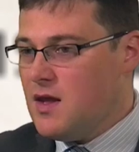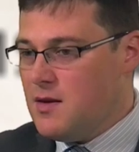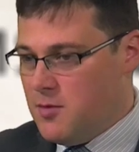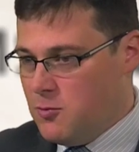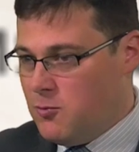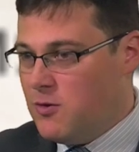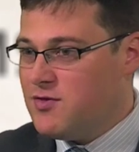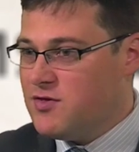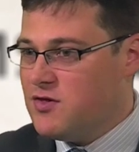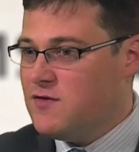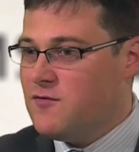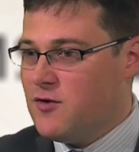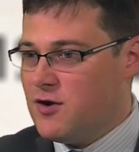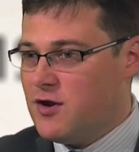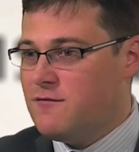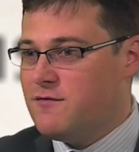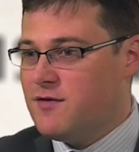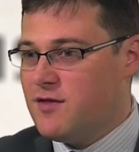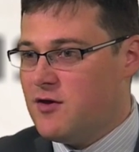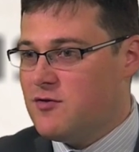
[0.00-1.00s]
But once you've got
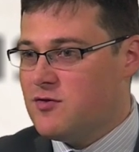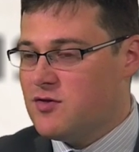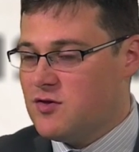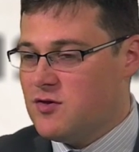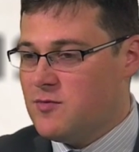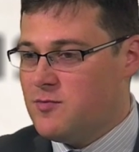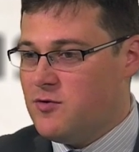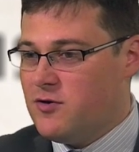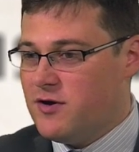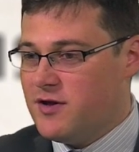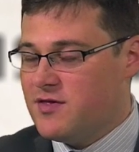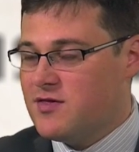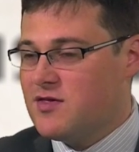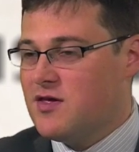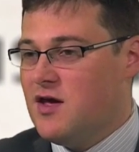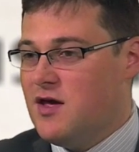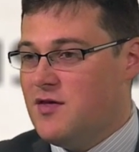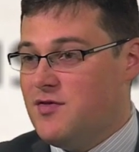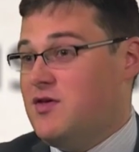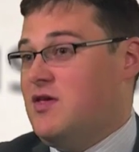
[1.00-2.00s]
over those two points,
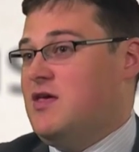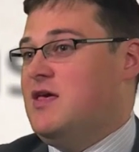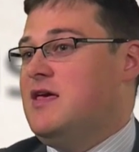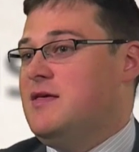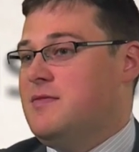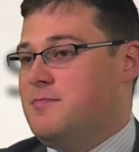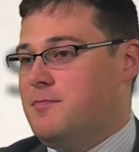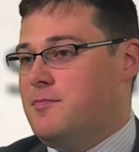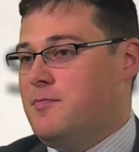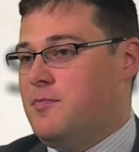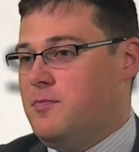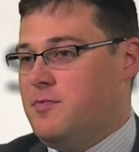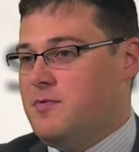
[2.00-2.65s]
the key,